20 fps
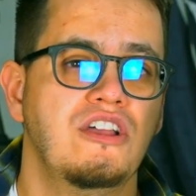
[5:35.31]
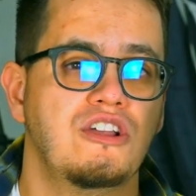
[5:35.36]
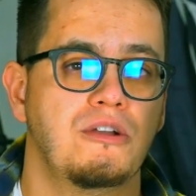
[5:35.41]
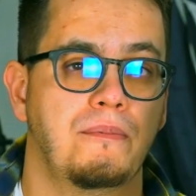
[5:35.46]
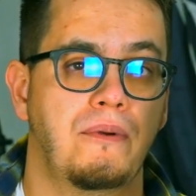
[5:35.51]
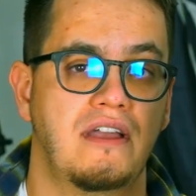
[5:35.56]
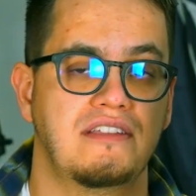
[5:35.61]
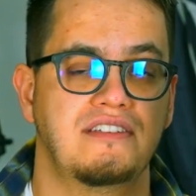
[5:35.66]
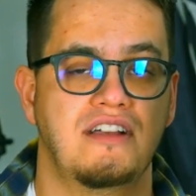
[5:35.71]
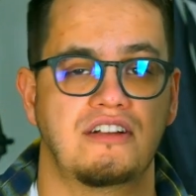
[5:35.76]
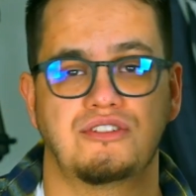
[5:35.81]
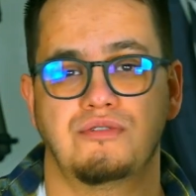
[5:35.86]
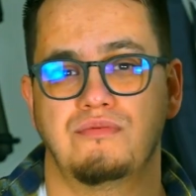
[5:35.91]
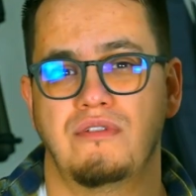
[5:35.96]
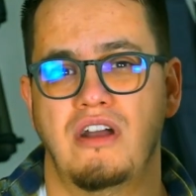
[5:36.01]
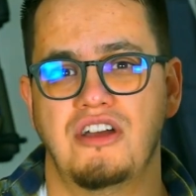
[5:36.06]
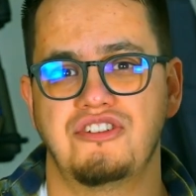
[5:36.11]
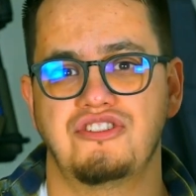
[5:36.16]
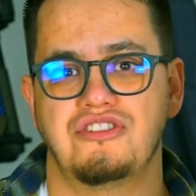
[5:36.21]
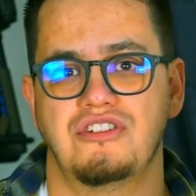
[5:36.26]
You'll probably talk to
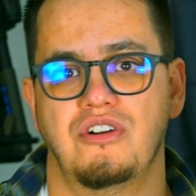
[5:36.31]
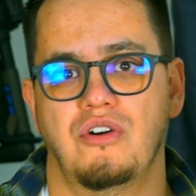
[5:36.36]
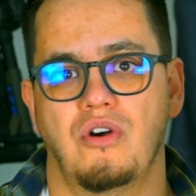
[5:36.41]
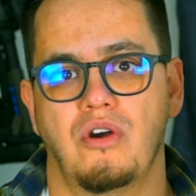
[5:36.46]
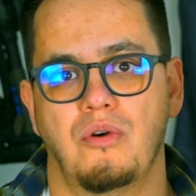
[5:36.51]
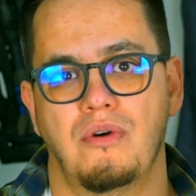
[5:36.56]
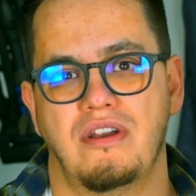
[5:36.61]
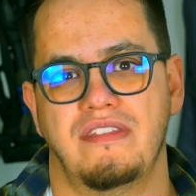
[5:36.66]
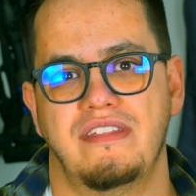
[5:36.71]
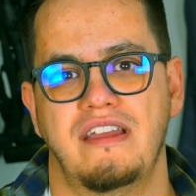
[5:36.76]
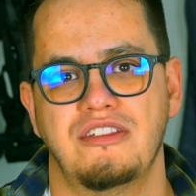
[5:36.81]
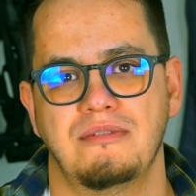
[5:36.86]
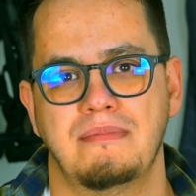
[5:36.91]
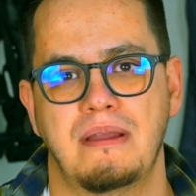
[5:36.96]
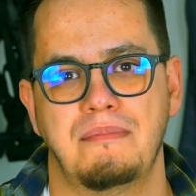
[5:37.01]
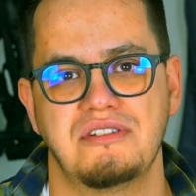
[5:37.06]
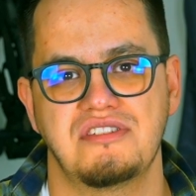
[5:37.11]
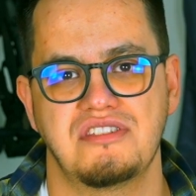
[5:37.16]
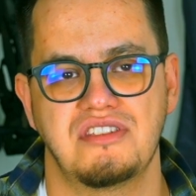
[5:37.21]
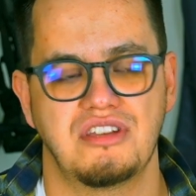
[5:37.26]
Roger or one of the other
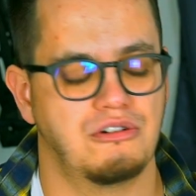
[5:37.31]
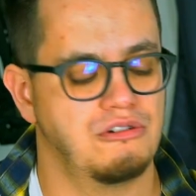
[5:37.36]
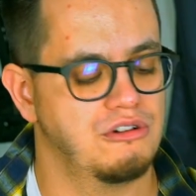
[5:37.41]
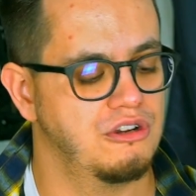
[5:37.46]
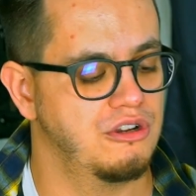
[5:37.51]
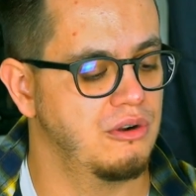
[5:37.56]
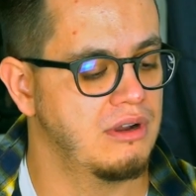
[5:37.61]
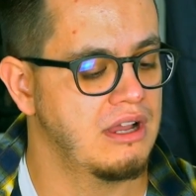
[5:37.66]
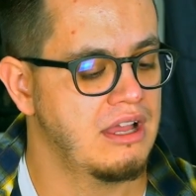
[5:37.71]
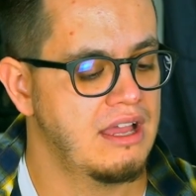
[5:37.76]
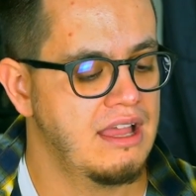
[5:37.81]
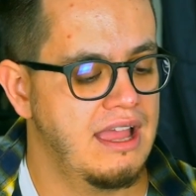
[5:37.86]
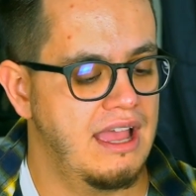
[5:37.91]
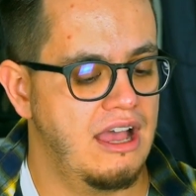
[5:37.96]
members of the crew.